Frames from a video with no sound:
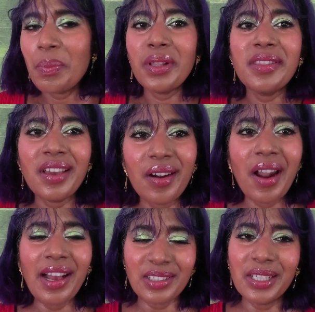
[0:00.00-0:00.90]
but they are
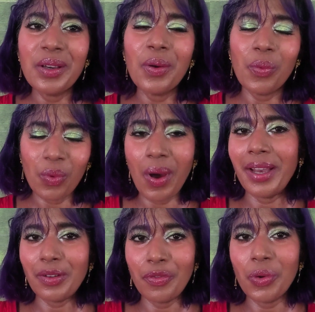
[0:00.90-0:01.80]
actually
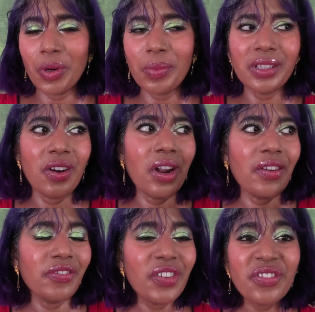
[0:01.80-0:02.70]
quite affordable. They're
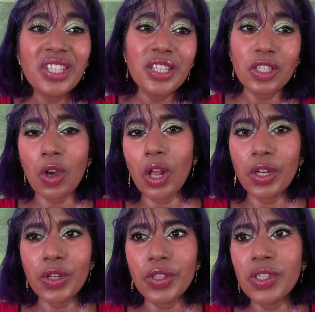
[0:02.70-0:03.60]
like
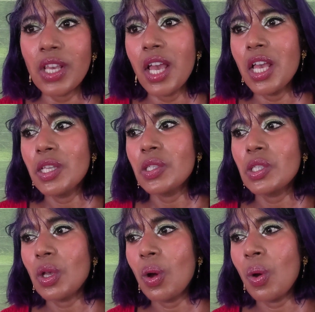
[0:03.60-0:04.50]
$15.
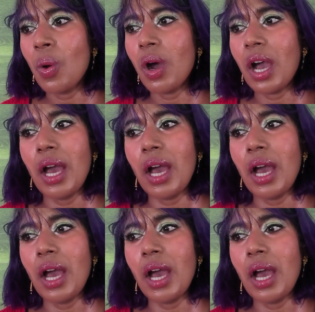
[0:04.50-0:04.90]
So